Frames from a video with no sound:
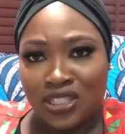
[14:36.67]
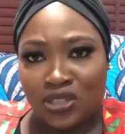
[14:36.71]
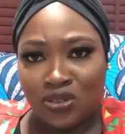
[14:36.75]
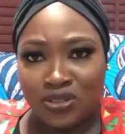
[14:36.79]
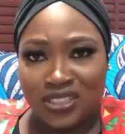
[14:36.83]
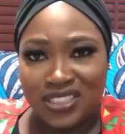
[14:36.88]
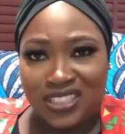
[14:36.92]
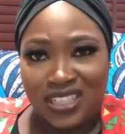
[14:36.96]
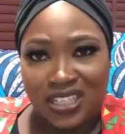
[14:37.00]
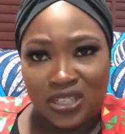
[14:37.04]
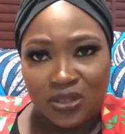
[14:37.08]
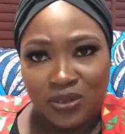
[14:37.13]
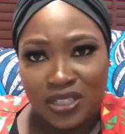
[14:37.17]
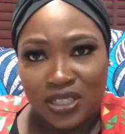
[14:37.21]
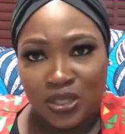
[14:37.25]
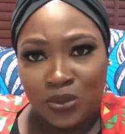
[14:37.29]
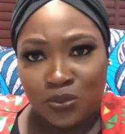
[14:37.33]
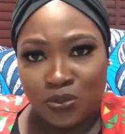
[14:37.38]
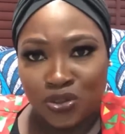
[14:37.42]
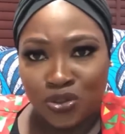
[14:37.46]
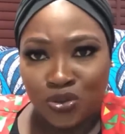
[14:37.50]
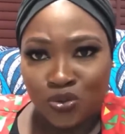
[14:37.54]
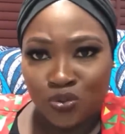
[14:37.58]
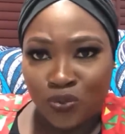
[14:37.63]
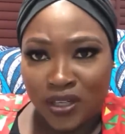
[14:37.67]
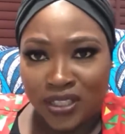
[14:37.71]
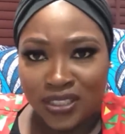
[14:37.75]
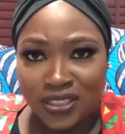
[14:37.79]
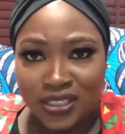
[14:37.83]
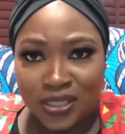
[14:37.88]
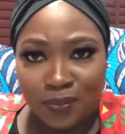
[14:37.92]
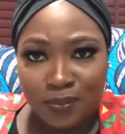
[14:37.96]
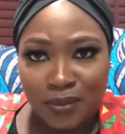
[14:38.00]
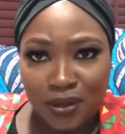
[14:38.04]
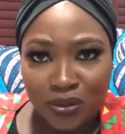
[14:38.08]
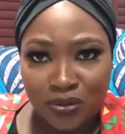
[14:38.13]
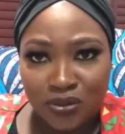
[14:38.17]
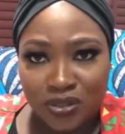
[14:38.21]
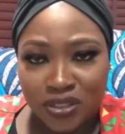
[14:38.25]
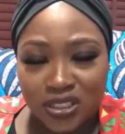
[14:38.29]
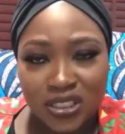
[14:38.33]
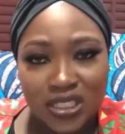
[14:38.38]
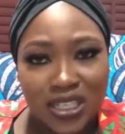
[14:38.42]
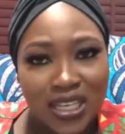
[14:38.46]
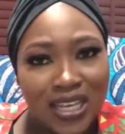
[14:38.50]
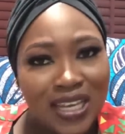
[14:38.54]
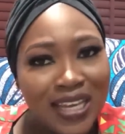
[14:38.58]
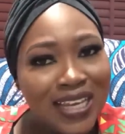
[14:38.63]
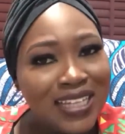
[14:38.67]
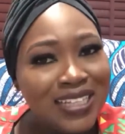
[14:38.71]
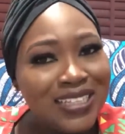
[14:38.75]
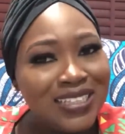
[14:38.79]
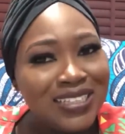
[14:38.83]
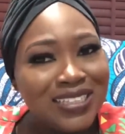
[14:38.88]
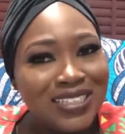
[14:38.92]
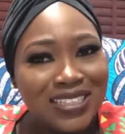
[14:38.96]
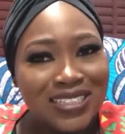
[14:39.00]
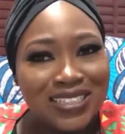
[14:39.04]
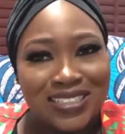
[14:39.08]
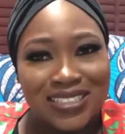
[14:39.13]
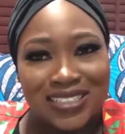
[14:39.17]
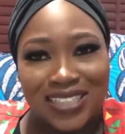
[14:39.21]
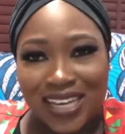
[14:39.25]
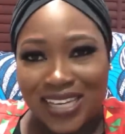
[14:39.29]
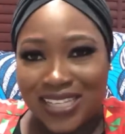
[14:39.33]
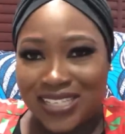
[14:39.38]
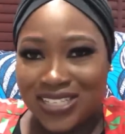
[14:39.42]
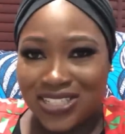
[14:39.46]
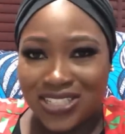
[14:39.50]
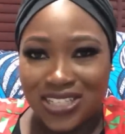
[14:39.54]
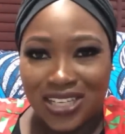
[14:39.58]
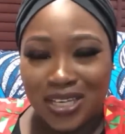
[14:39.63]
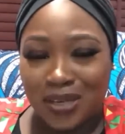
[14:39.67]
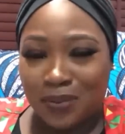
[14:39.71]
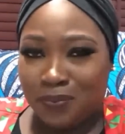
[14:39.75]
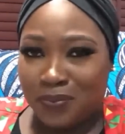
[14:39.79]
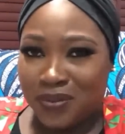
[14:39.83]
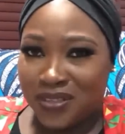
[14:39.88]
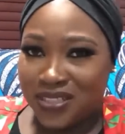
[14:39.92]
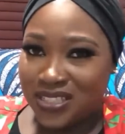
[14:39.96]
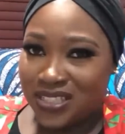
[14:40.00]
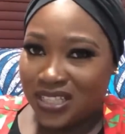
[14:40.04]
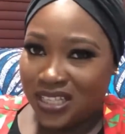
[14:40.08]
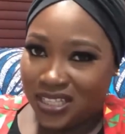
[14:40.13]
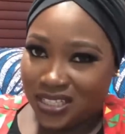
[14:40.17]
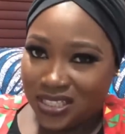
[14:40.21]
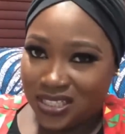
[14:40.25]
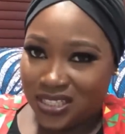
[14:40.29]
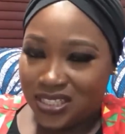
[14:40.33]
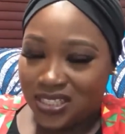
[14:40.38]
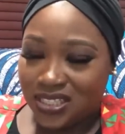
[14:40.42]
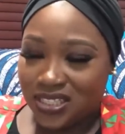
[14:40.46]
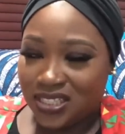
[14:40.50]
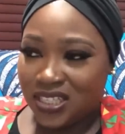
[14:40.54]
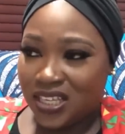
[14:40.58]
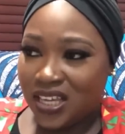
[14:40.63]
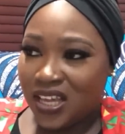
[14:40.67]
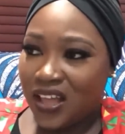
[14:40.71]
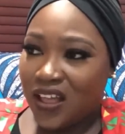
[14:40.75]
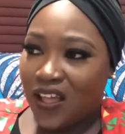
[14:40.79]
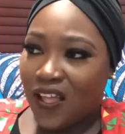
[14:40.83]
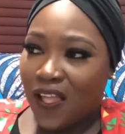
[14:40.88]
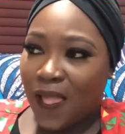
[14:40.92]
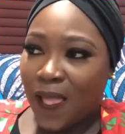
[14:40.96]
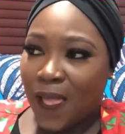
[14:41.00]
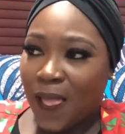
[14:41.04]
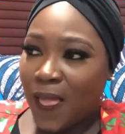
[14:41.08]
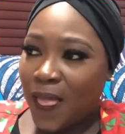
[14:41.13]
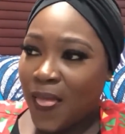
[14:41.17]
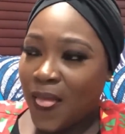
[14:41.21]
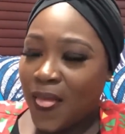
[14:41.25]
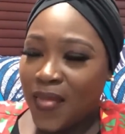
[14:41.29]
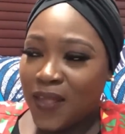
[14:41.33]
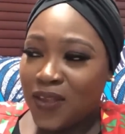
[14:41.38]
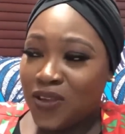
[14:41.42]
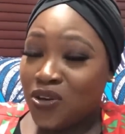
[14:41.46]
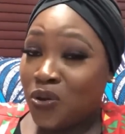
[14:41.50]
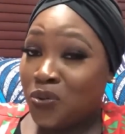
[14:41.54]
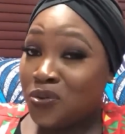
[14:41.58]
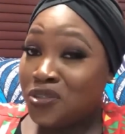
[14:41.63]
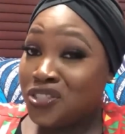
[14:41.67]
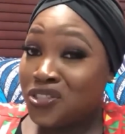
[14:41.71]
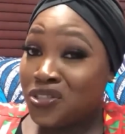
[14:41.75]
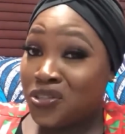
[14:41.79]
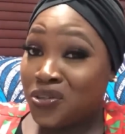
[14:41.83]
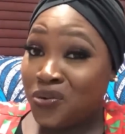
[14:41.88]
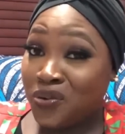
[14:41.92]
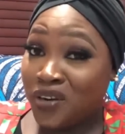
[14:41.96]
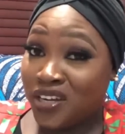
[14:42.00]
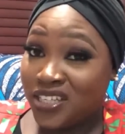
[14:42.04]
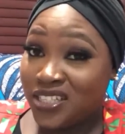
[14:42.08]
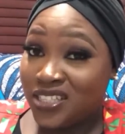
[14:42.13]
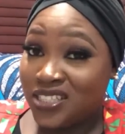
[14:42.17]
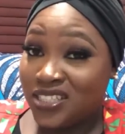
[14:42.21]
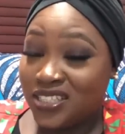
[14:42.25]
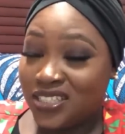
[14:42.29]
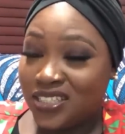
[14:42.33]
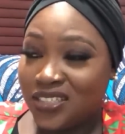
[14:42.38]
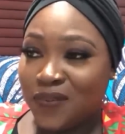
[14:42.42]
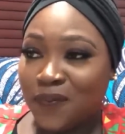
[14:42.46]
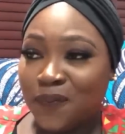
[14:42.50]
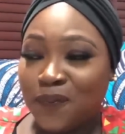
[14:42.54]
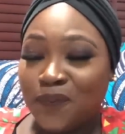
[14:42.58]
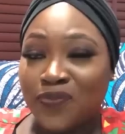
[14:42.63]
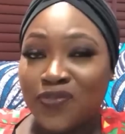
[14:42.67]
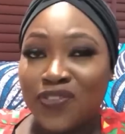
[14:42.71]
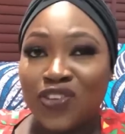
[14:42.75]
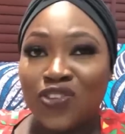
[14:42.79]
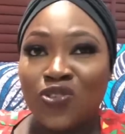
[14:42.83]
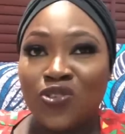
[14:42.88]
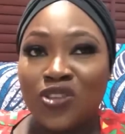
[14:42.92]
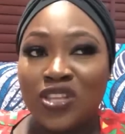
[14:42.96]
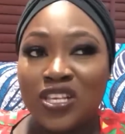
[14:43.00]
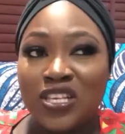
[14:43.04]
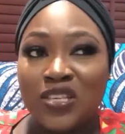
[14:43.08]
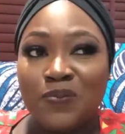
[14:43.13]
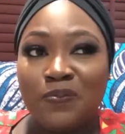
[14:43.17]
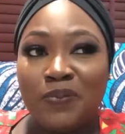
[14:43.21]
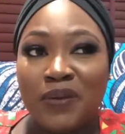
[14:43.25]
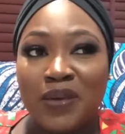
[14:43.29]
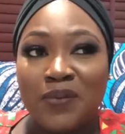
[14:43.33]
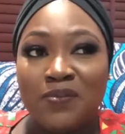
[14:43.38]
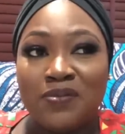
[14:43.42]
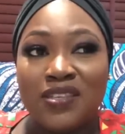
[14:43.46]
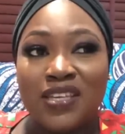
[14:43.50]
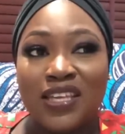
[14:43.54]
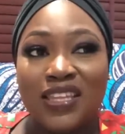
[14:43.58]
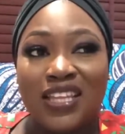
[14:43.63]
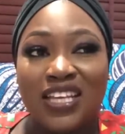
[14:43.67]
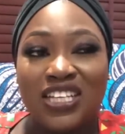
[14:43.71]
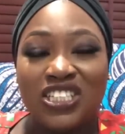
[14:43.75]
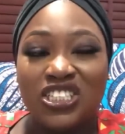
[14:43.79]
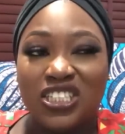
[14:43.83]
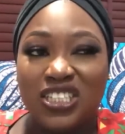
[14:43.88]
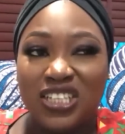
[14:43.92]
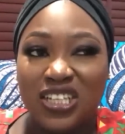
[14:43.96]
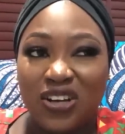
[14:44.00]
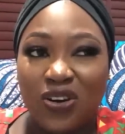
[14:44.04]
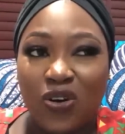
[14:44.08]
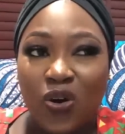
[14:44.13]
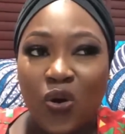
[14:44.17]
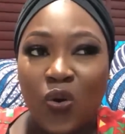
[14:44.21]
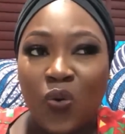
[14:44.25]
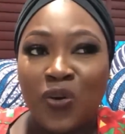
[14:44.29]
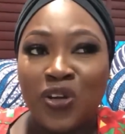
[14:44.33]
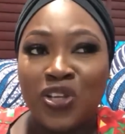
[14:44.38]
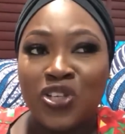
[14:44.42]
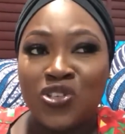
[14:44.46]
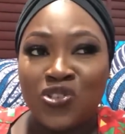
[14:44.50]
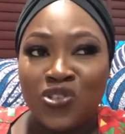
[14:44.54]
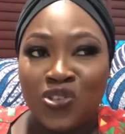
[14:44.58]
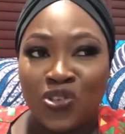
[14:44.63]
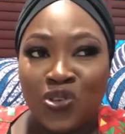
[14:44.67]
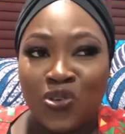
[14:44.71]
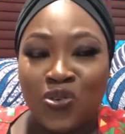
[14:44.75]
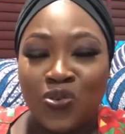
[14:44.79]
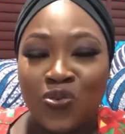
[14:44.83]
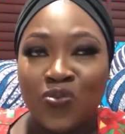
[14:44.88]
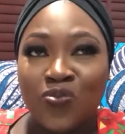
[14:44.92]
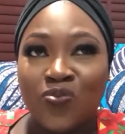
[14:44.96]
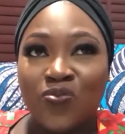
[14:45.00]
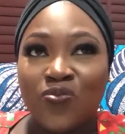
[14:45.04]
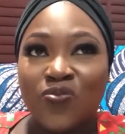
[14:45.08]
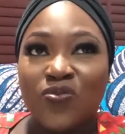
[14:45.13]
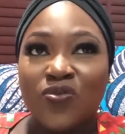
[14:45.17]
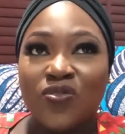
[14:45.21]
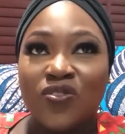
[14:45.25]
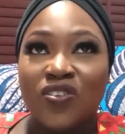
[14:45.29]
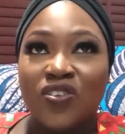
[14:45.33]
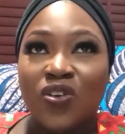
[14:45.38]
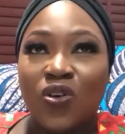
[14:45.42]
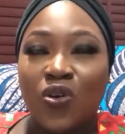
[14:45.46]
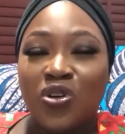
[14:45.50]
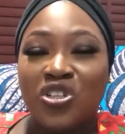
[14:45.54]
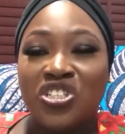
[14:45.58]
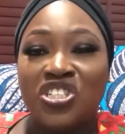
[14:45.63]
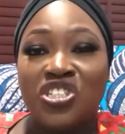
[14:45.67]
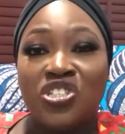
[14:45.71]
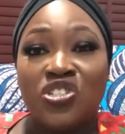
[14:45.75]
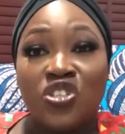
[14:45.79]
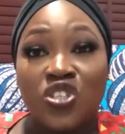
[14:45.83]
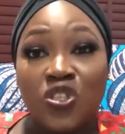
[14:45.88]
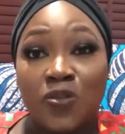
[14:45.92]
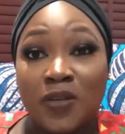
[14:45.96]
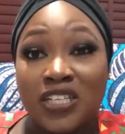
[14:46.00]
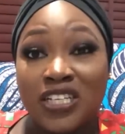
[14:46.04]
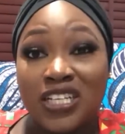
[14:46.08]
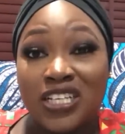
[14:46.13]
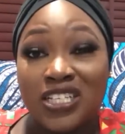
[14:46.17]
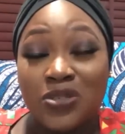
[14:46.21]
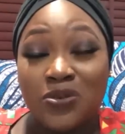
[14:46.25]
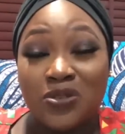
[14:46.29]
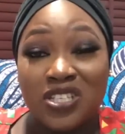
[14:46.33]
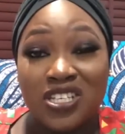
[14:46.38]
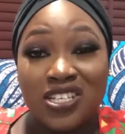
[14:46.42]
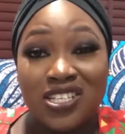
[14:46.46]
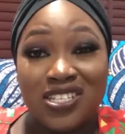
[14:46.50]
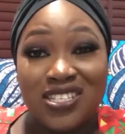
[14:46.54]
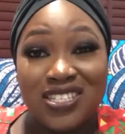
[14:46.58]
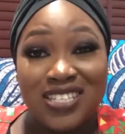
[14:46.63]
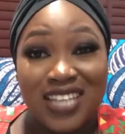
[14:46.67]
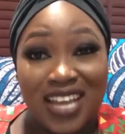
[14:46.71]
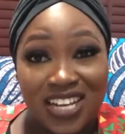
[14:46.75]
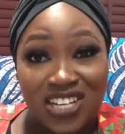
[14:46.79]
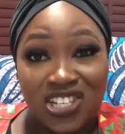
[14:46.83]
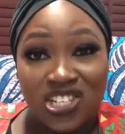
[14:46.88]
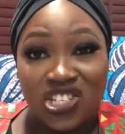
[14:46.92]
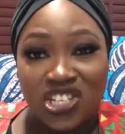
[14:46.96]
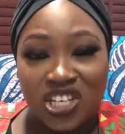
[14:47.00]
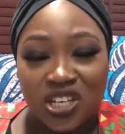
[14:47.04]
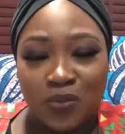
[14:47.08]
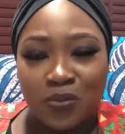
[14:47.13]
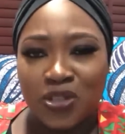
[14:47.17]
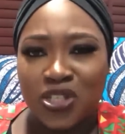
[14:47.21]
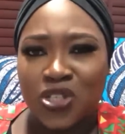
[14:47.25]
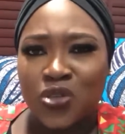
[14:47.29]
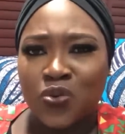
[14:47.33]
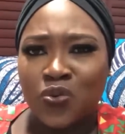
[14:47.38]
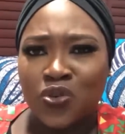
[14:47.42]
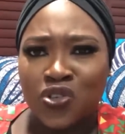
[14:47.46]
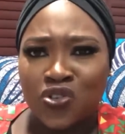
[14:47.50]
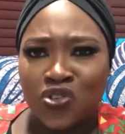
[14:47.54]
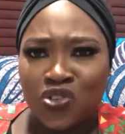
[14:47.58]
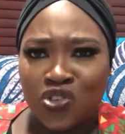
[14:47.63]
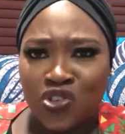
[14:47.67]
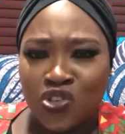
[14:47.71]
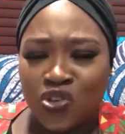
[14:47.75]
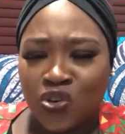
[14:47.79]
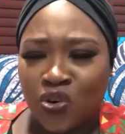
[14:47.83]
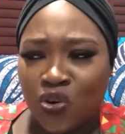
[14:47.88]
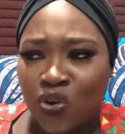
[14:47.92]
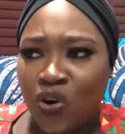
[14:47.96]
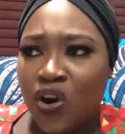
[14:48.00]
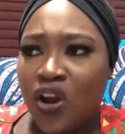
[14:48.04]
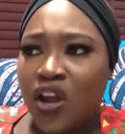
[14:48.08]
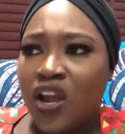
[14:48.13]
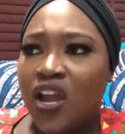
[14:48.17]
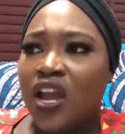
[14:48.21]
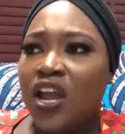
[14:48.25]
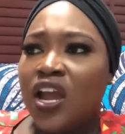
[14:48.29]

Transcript: second thing I quickly want to rant about, this side chick business. It's crazy. So this babe said that she always knew, or she suspected she was a side chick, but she wasn't sure.